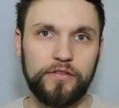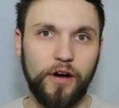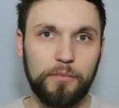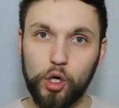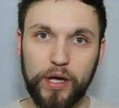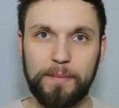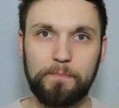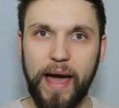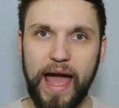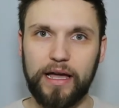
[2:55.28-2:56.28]
from
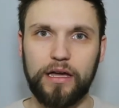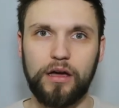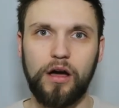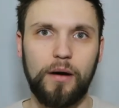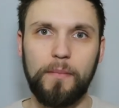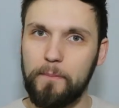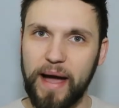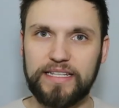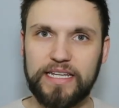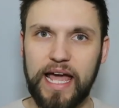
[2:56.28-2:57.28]
looking back on my
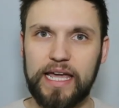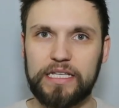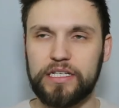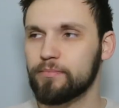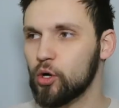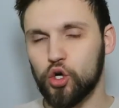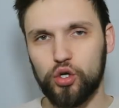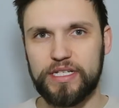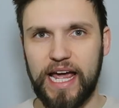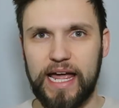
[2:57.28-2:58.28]
bad days, my
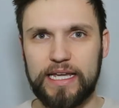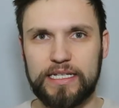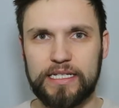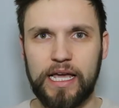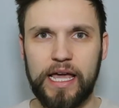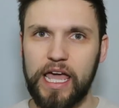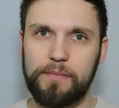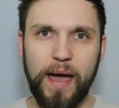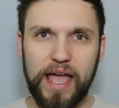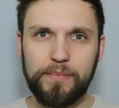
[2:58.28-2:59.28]
good days.
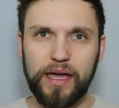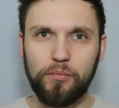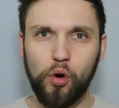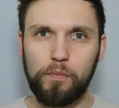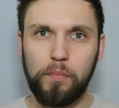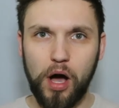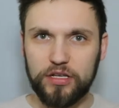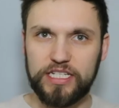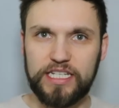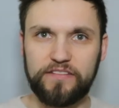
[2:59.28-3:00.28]
It made me a more
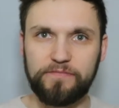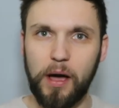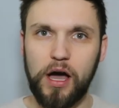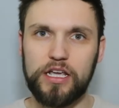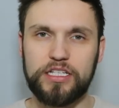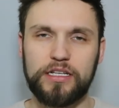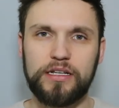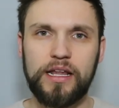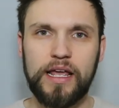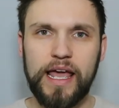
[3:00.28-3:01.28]
positive
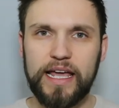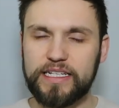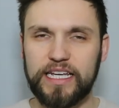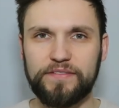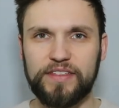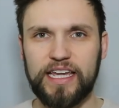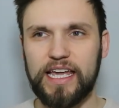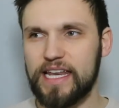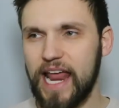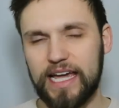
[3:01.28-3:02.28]
person. Instead of
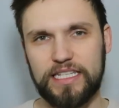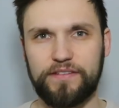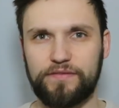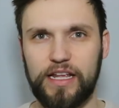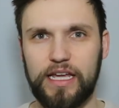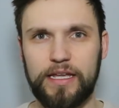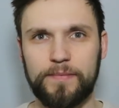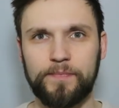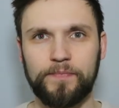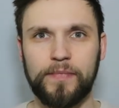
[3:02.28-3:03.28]
thinking negatively,
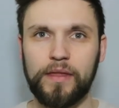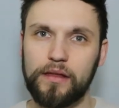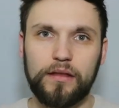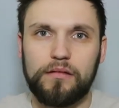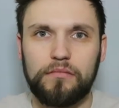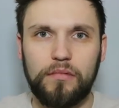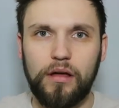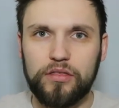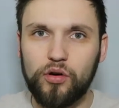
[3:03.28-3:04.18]
I